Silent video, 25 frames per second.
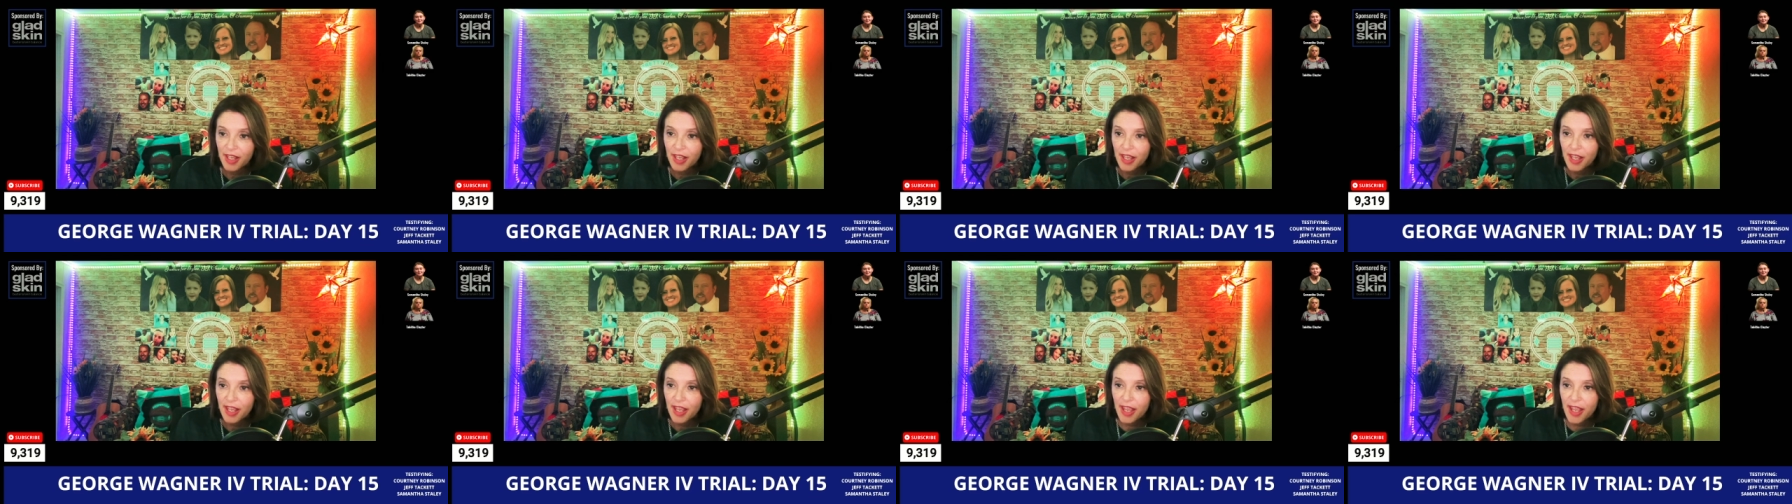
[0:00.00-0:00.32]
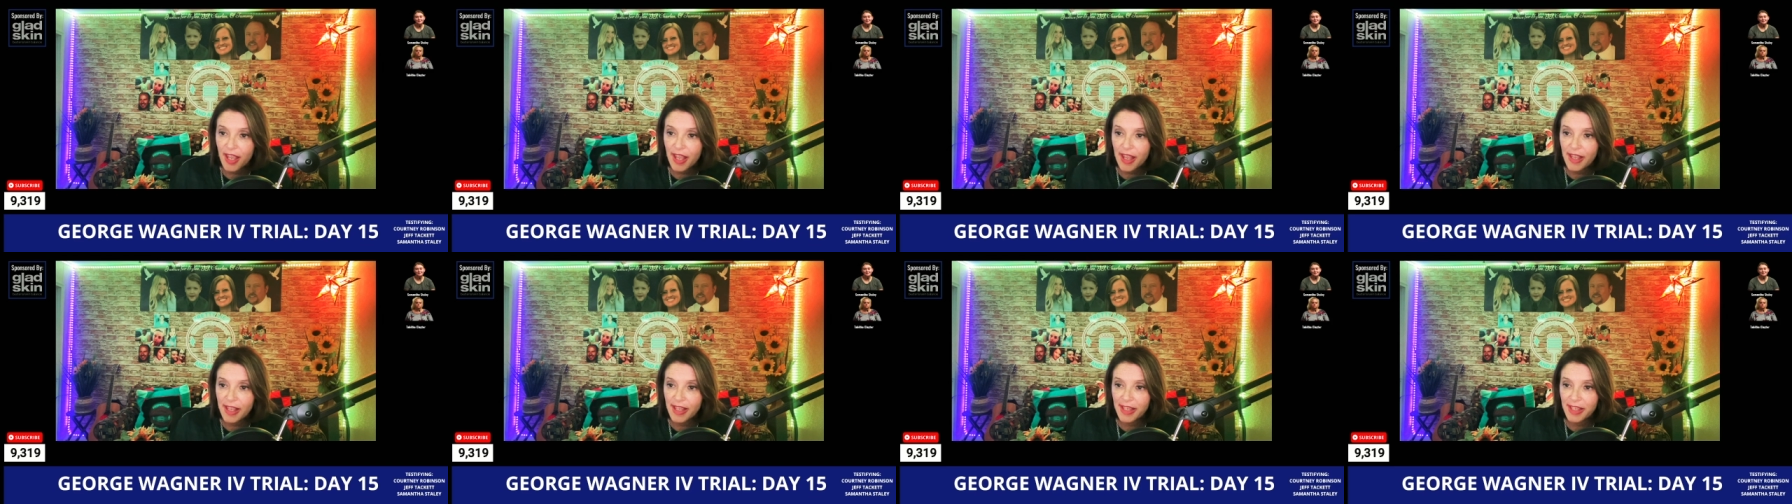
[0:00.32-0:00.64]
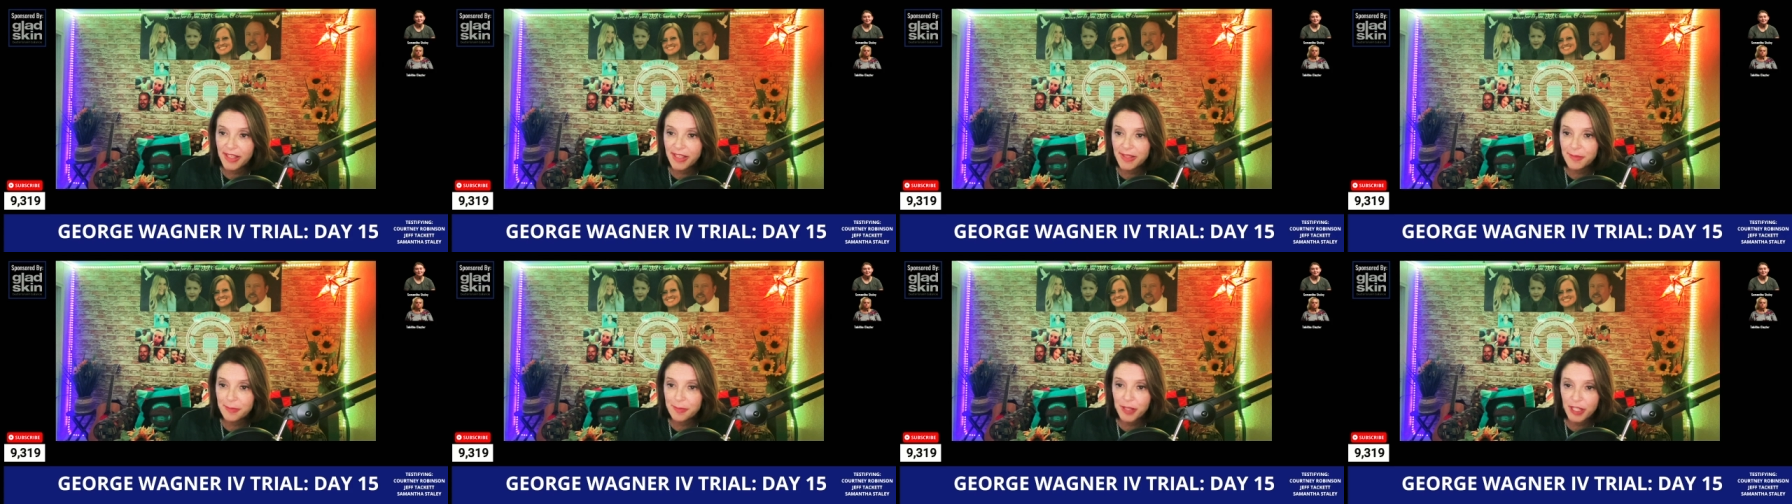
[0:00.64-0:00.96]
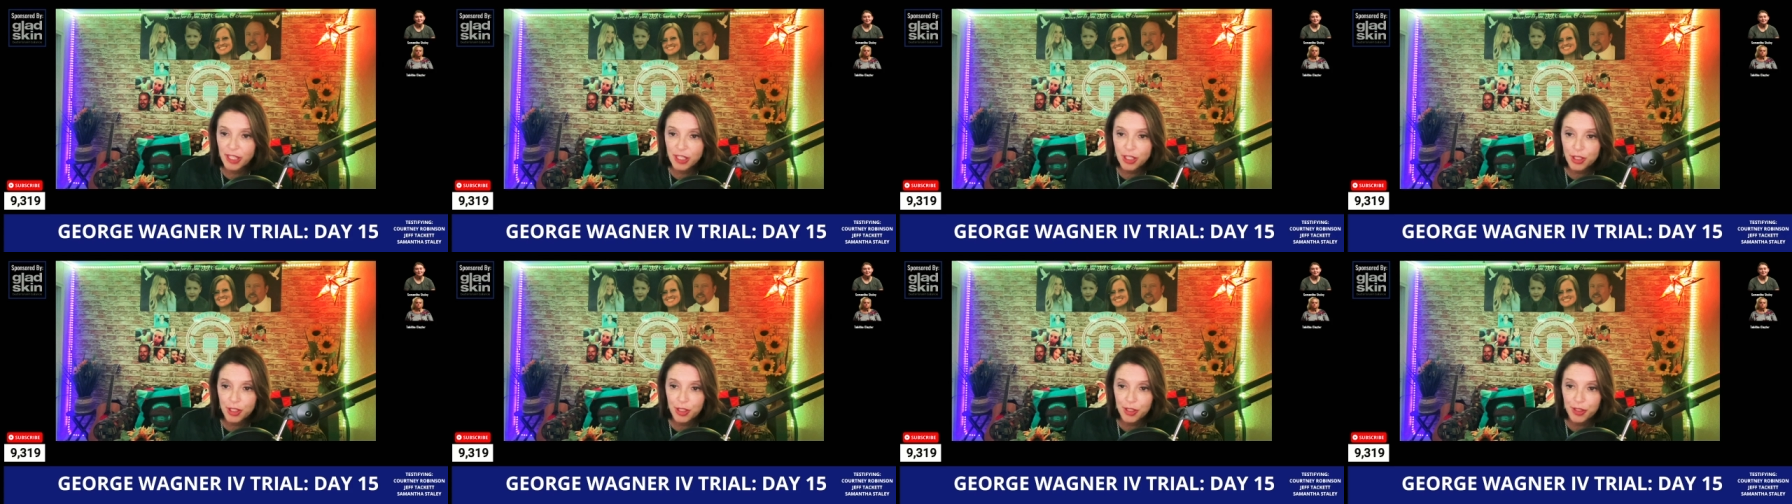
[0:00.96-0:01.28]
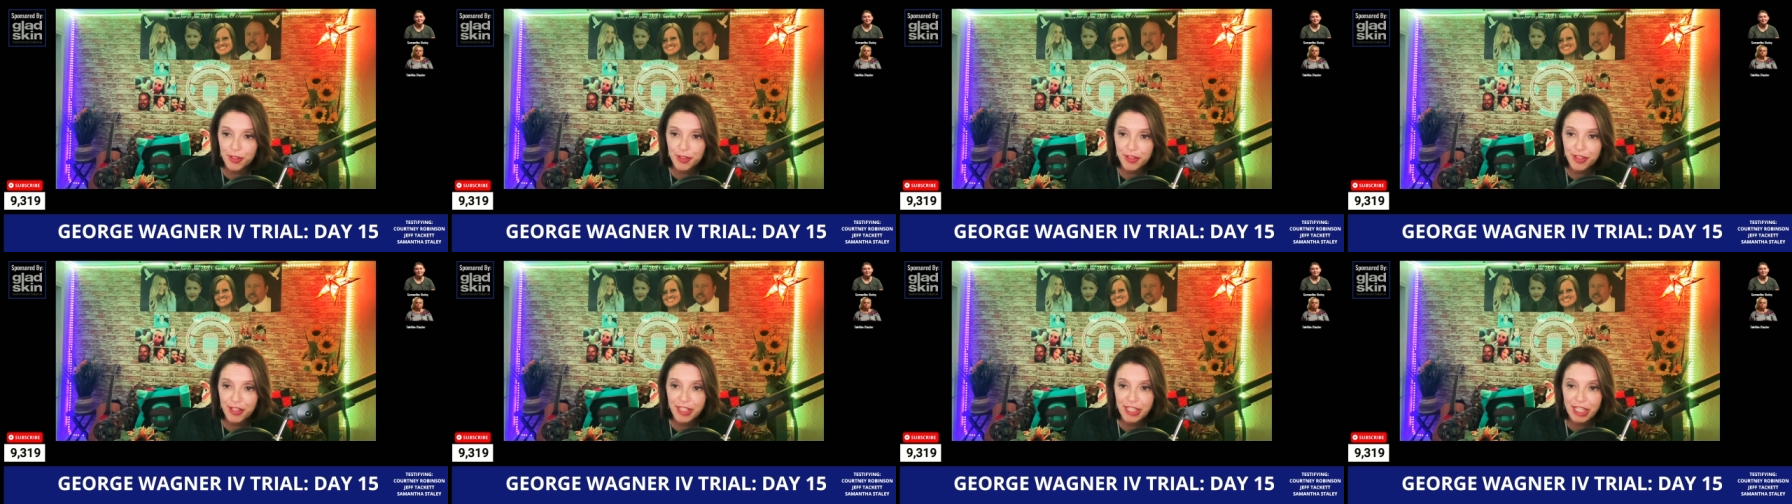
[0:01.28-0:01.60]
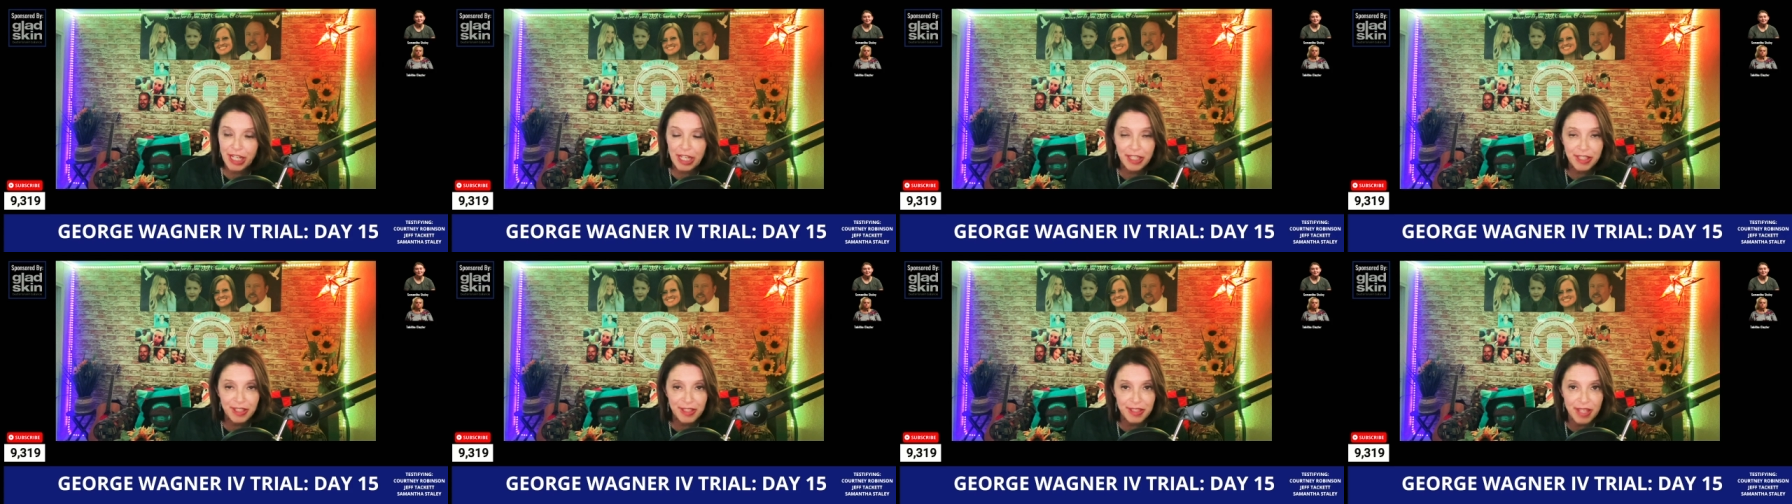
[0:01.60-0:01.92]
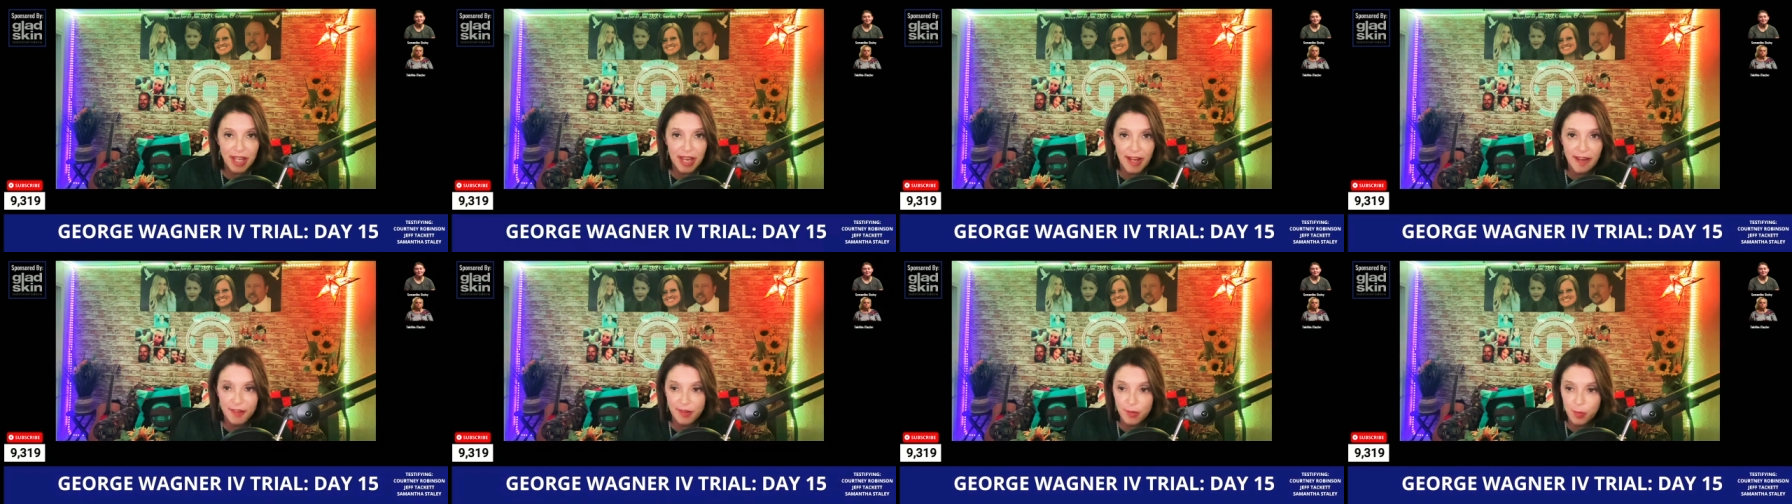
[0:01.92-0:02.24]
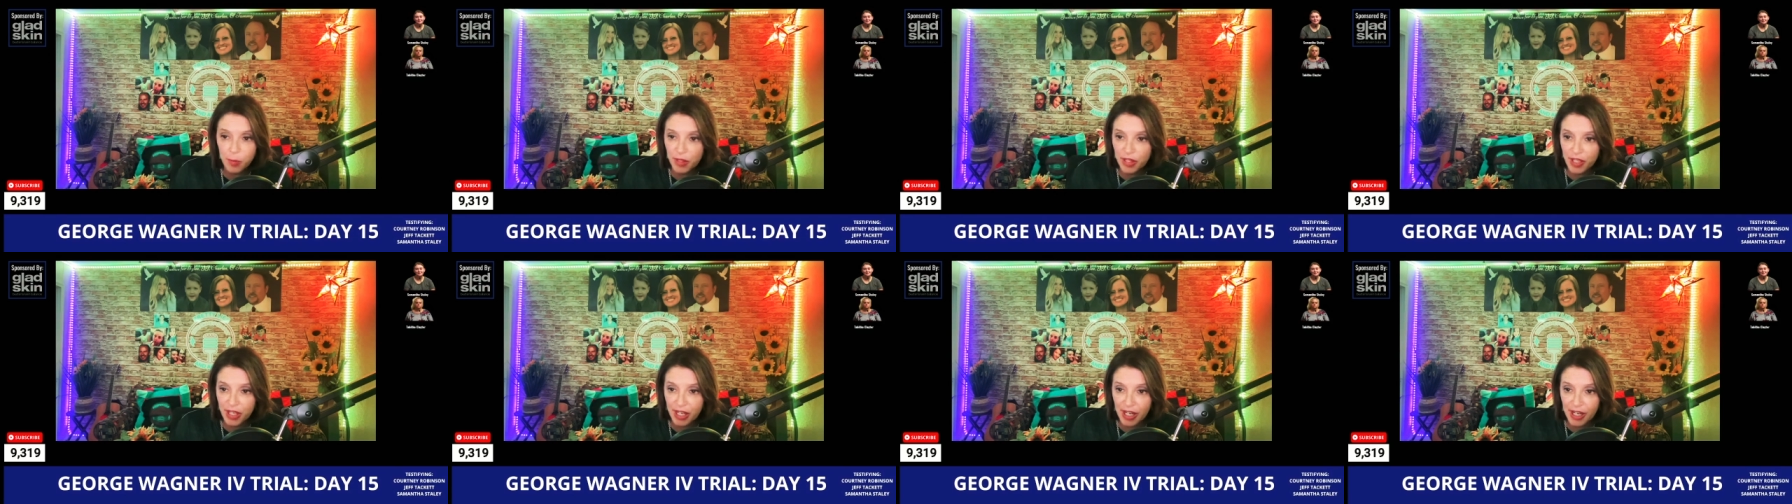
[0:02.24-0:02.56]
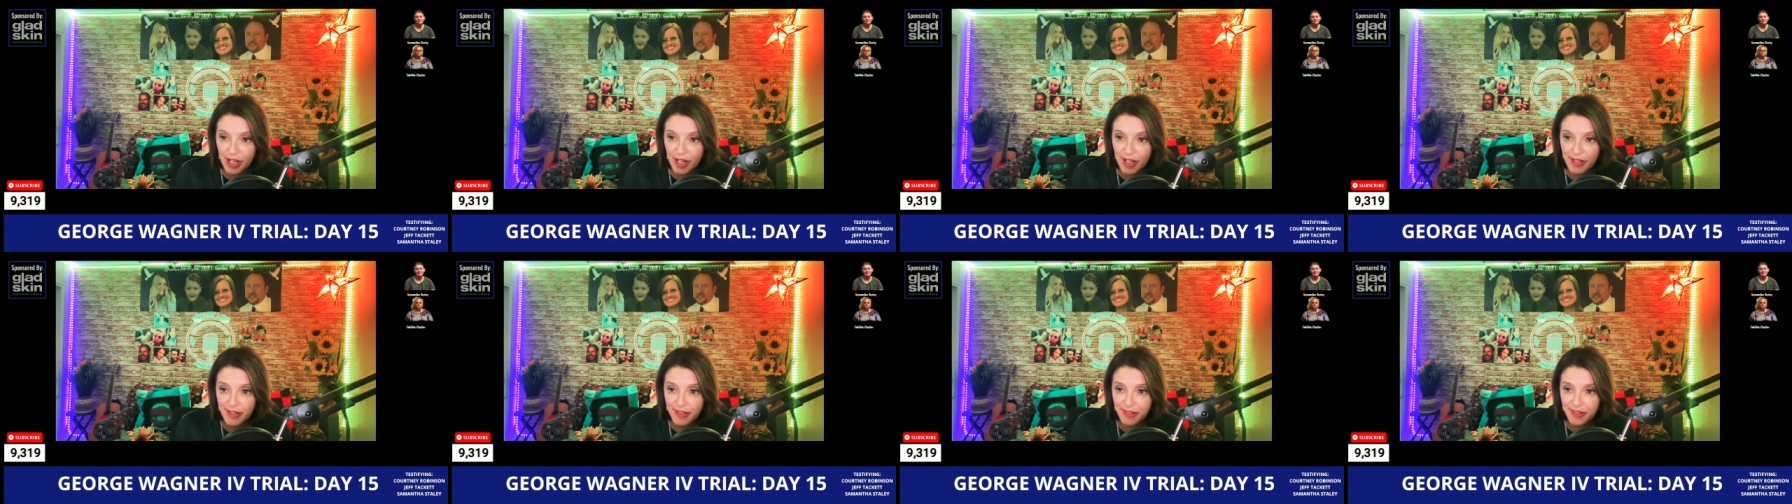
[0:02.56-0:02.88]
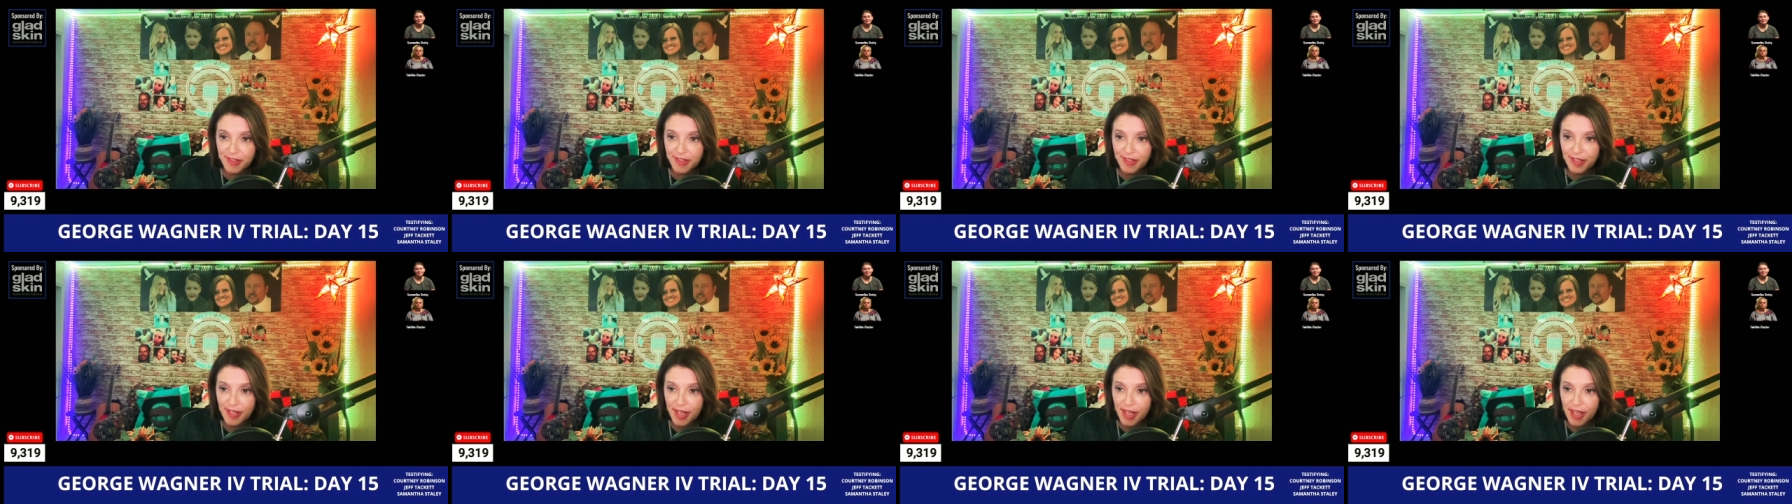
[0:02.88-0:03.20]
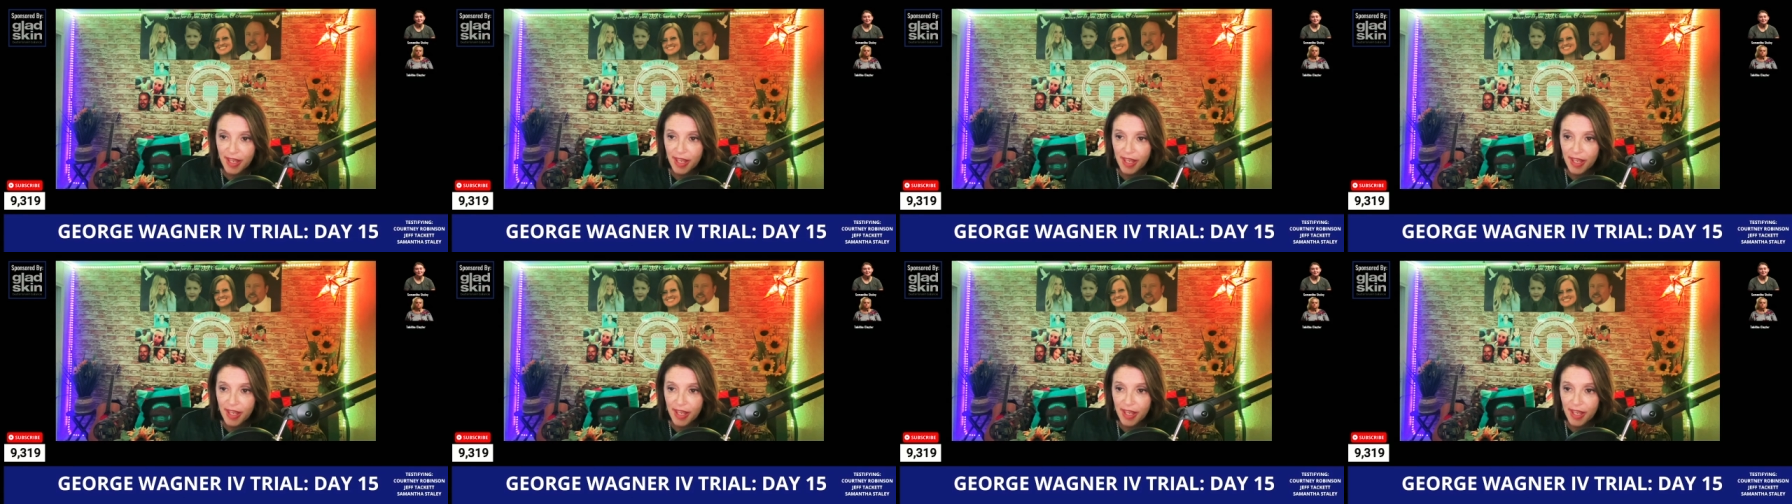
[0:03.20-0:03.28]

and pictures, gun safes with guns.